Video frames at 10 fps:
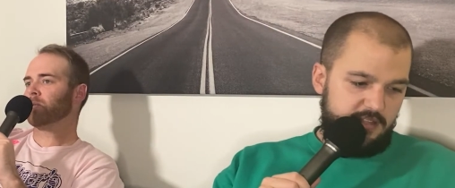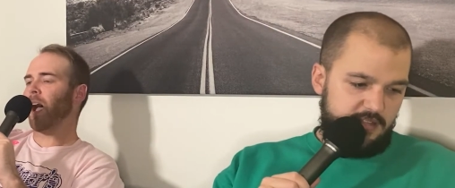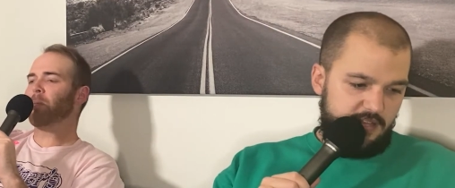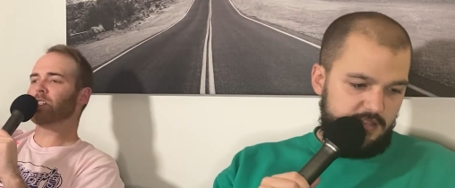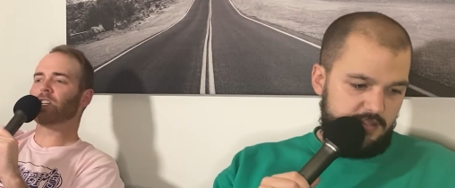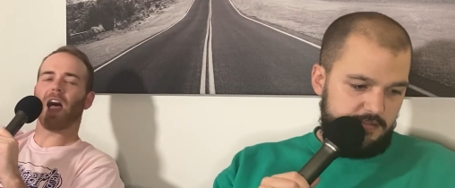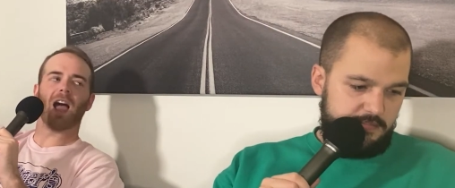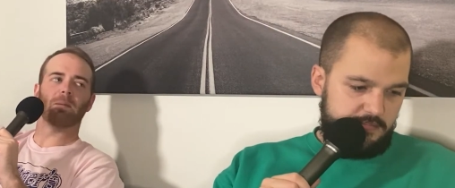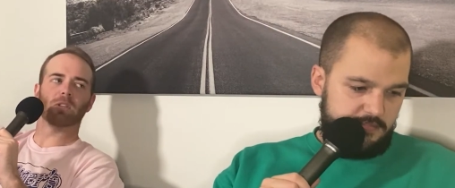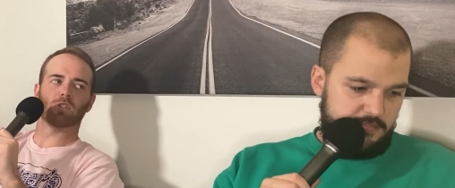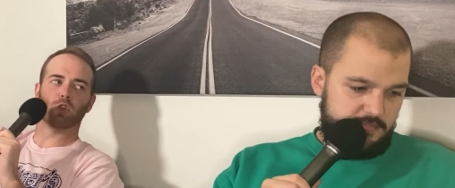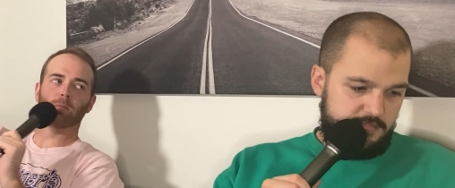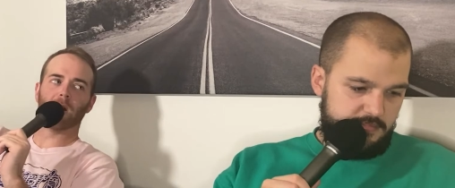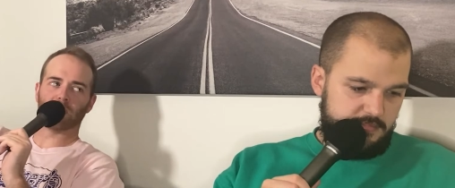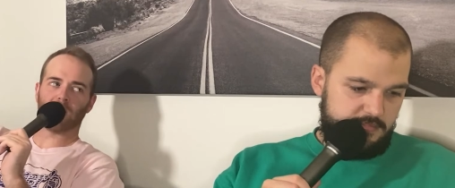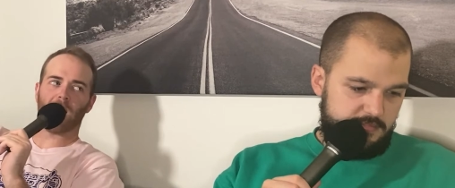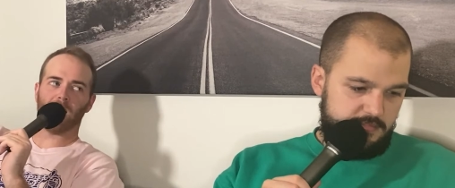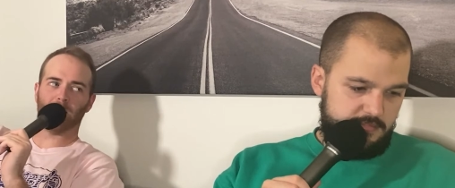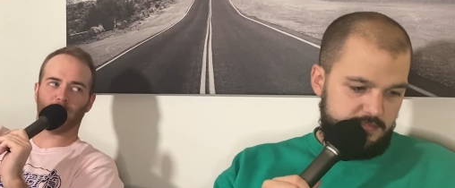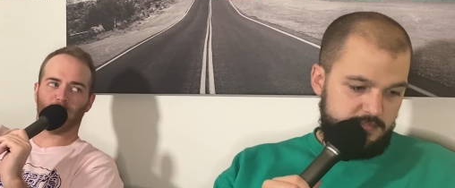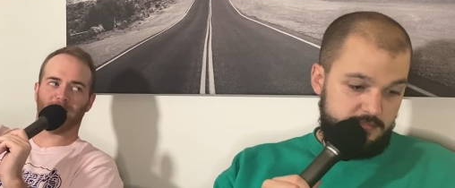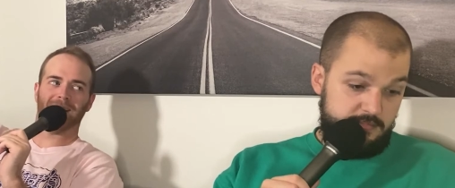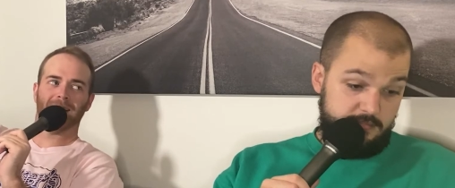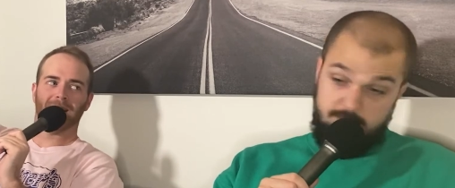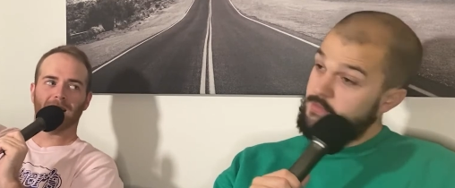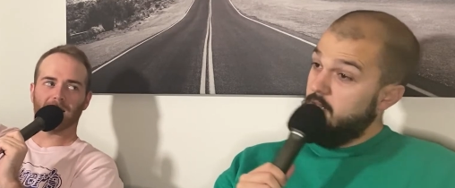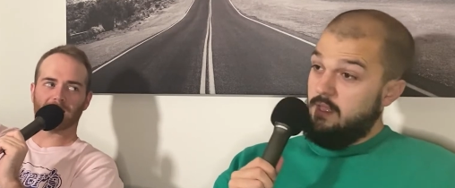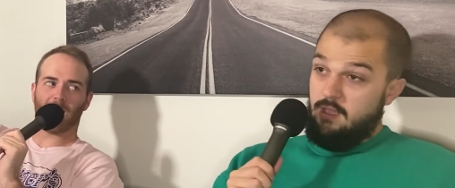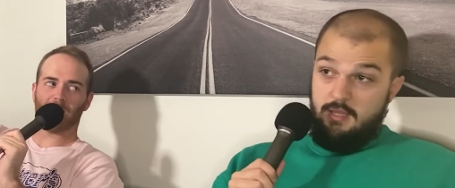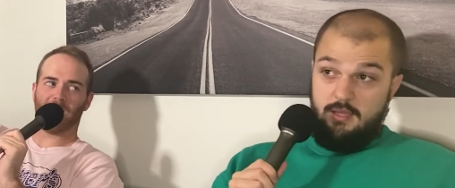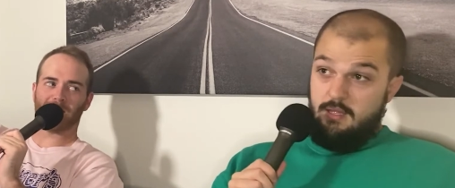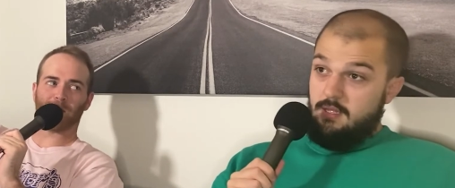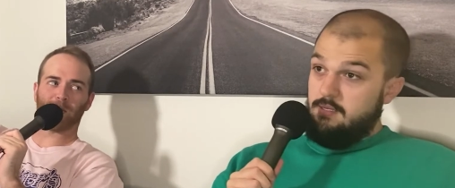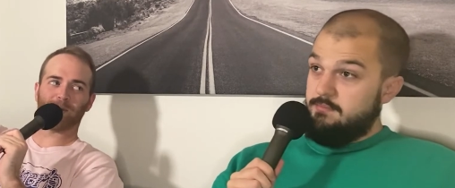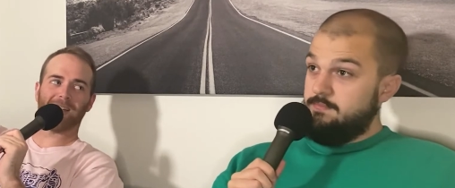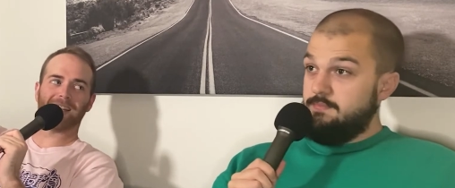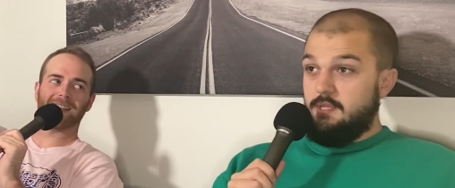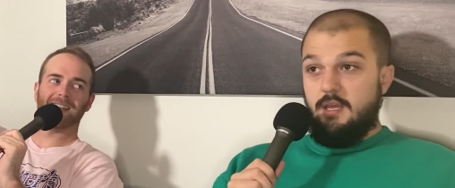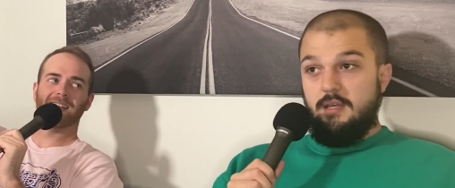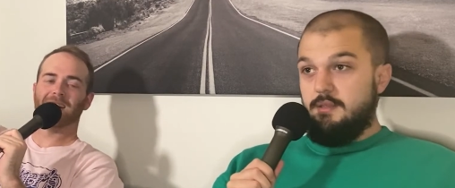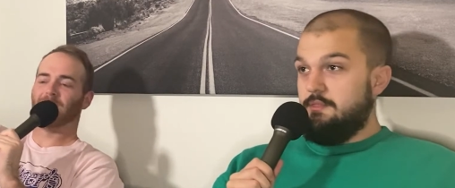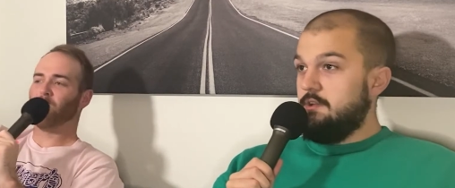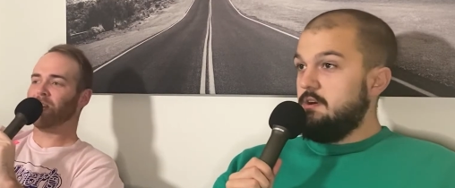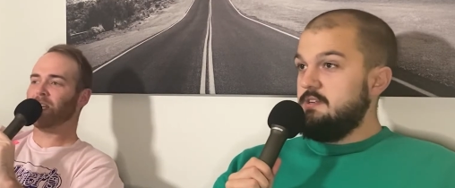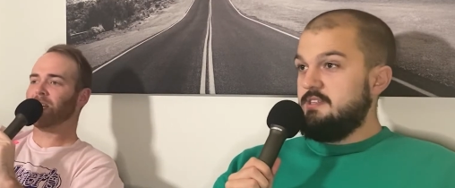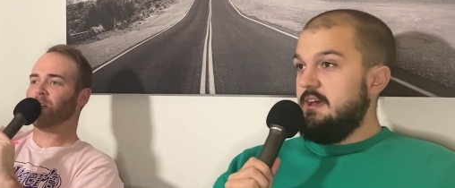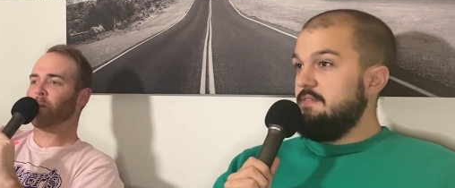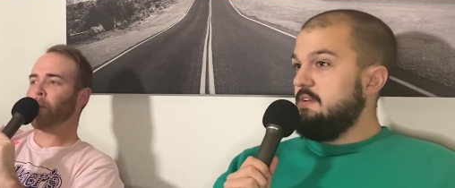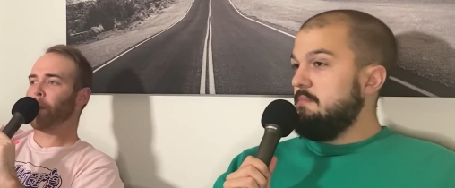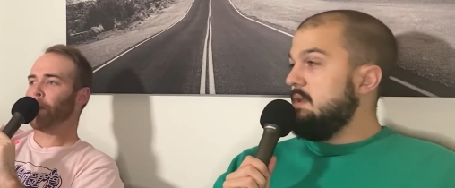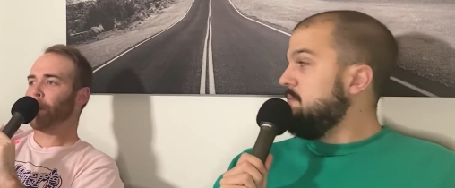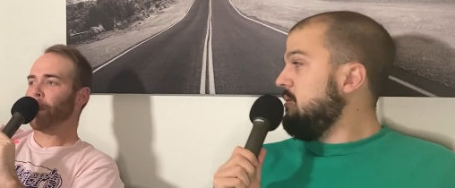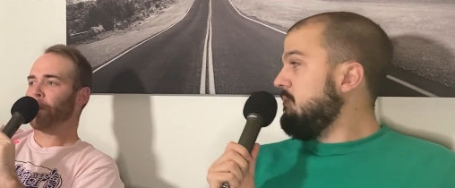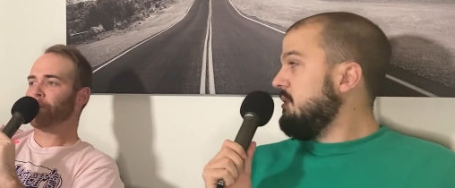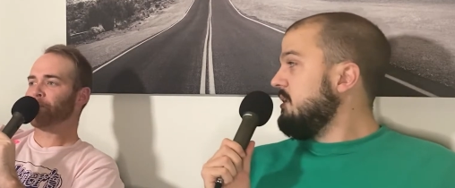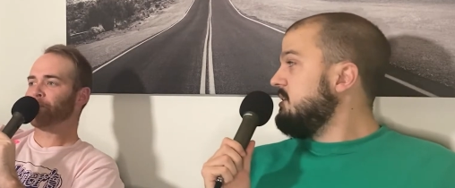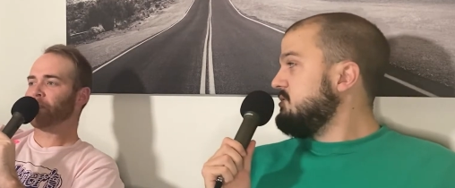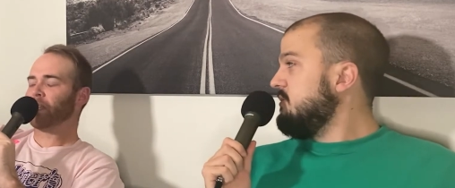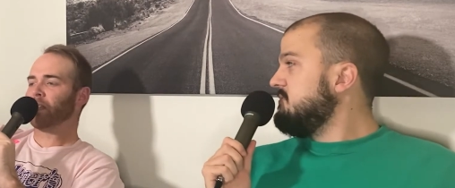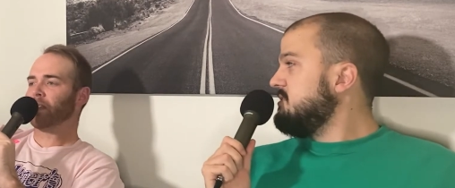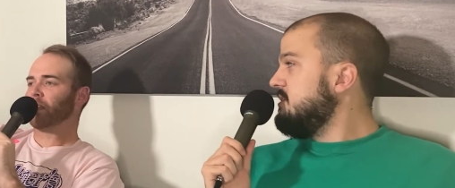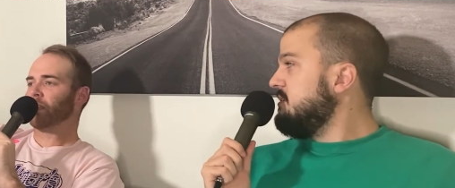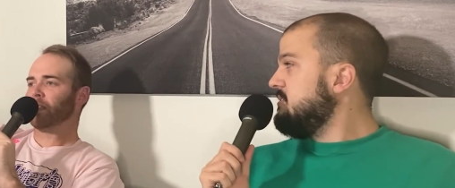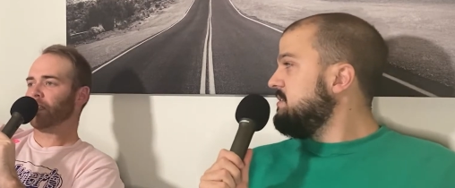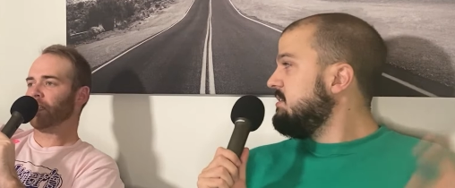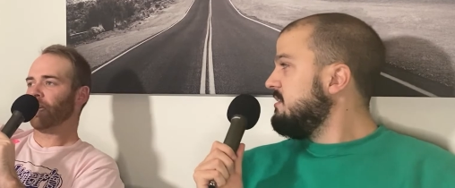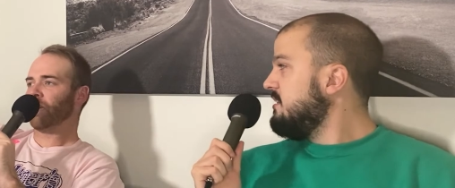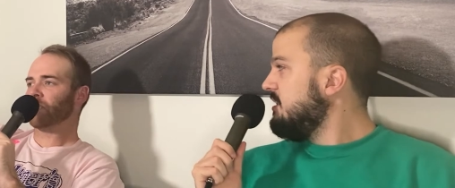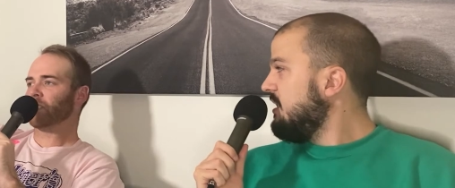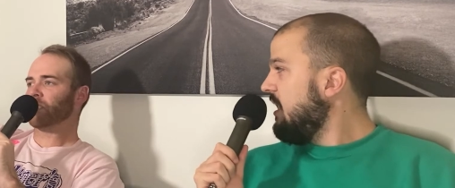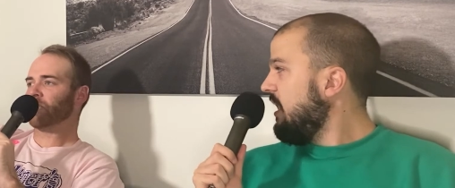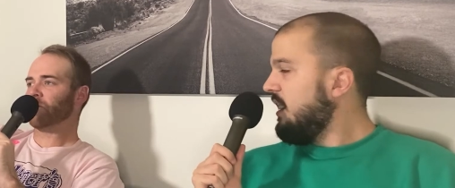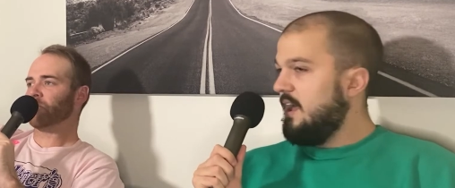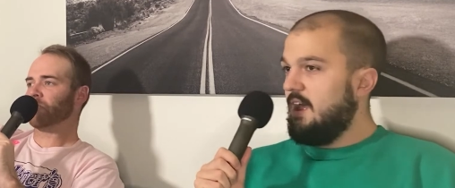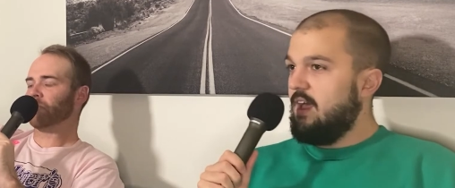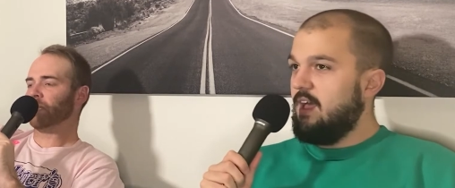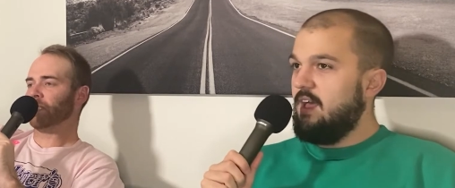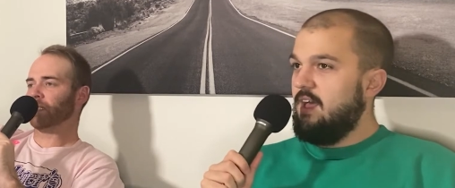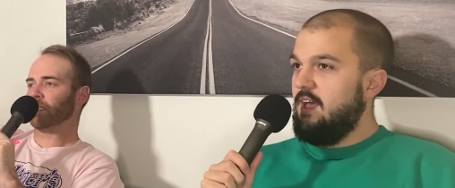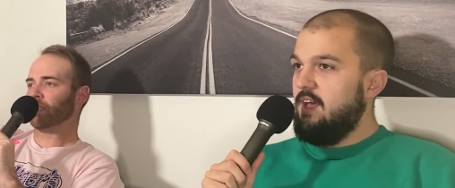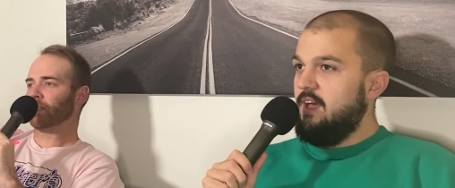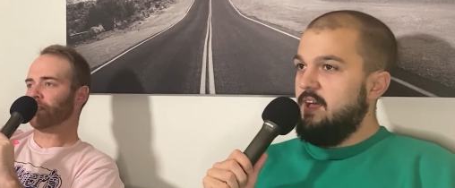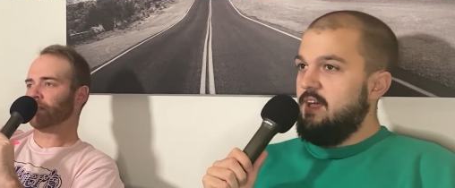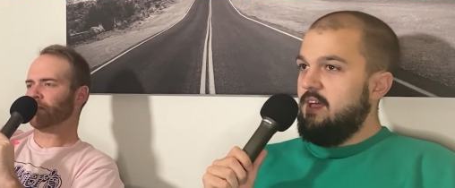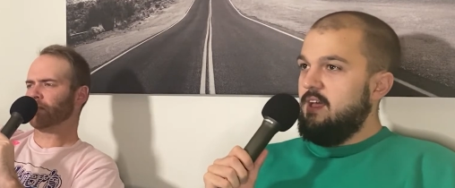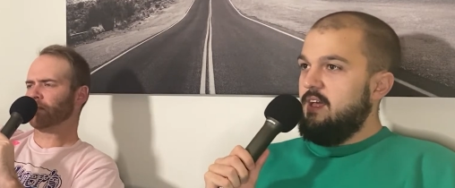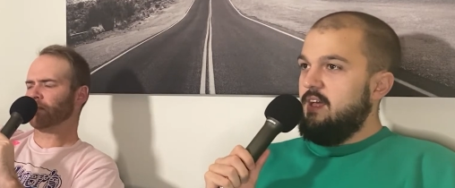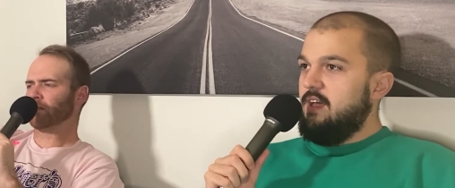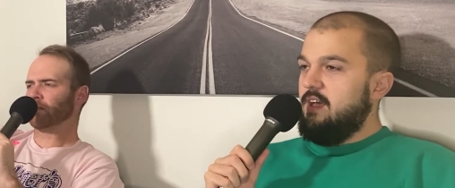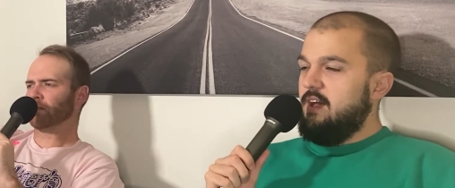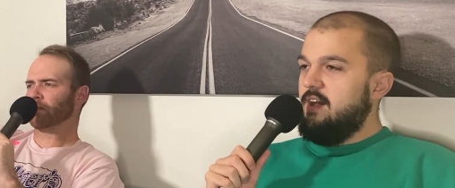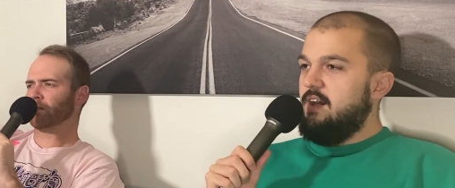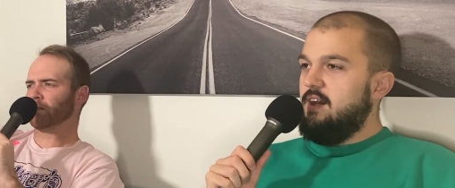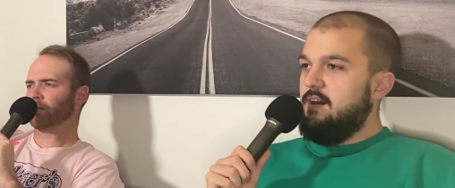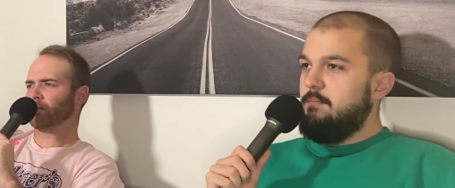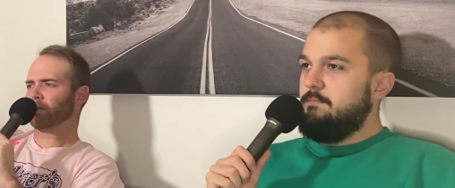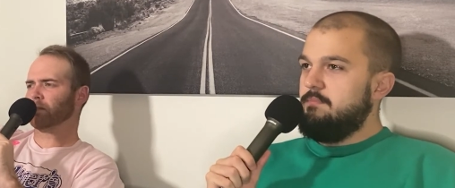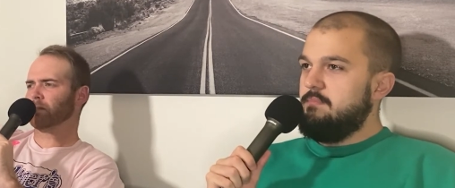Speaker 1: How much time is too much time for a top five quarterback?
Speaker 2: 37 minimum at least we've seen. It just seems too easy. Um,